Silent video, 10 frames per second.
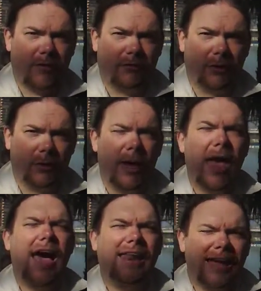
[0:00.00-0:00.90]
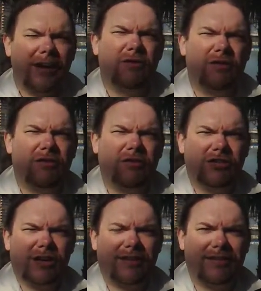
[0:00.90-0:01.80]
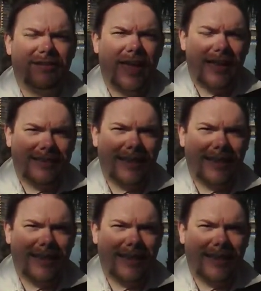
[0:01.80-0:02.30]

workflow and increases your chances